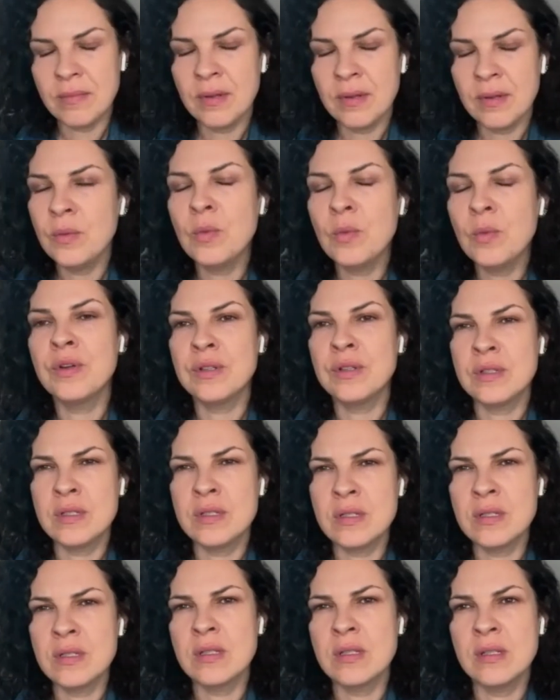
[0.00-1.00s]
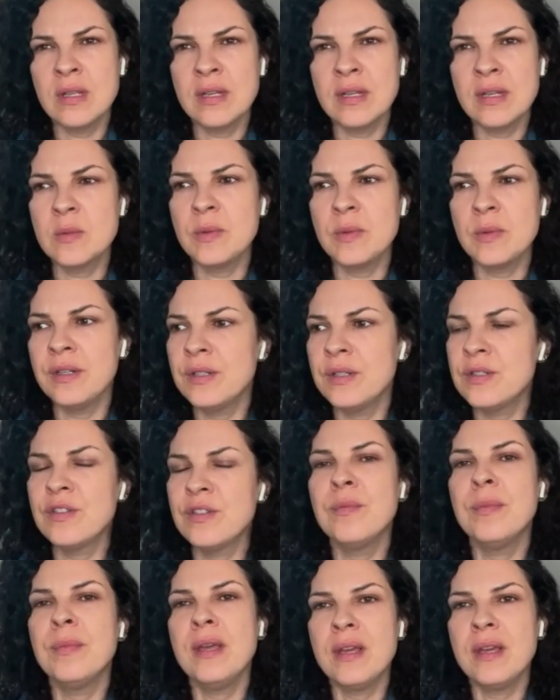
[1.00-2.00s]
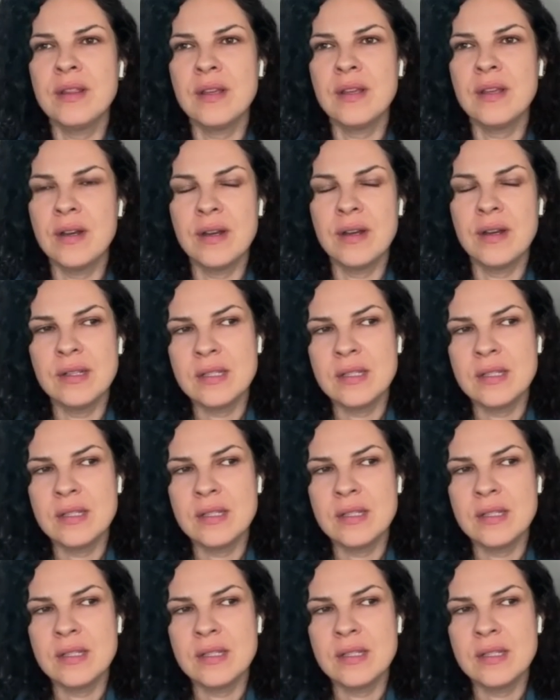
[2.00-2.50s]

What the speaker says: in words the experience of being there.